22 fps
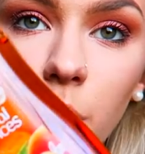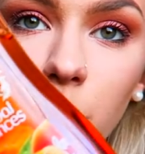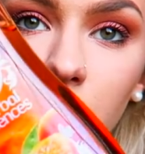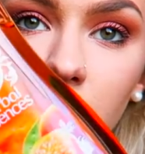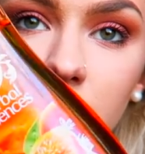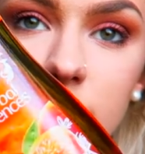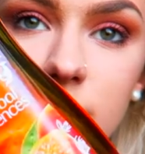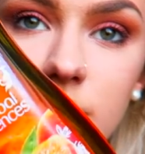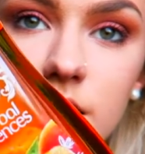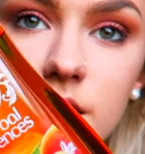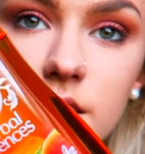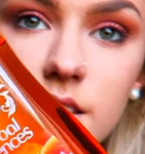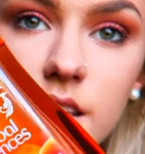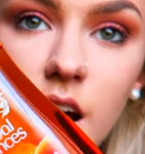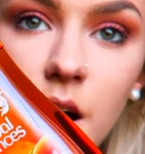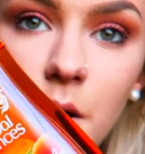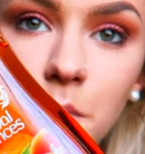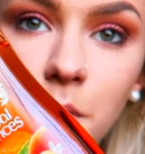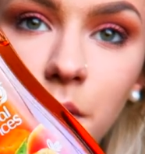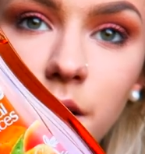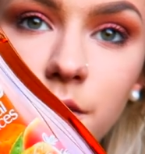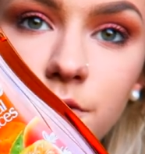Herbal Essence
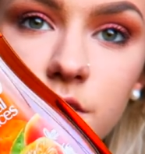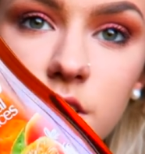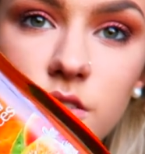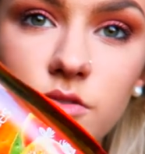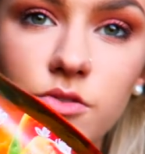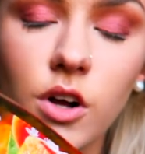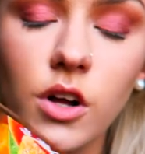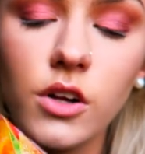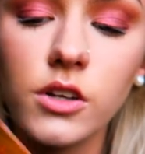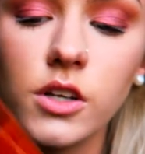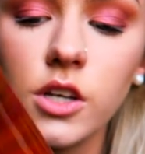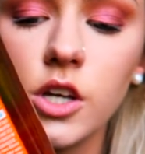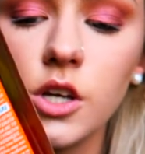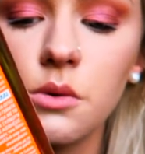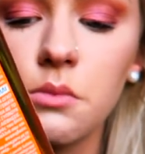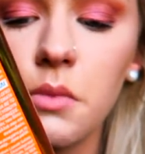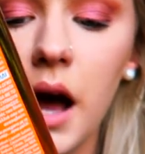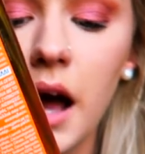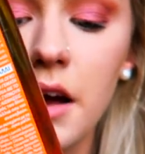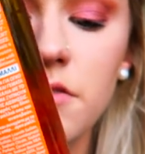Uplifting Volume.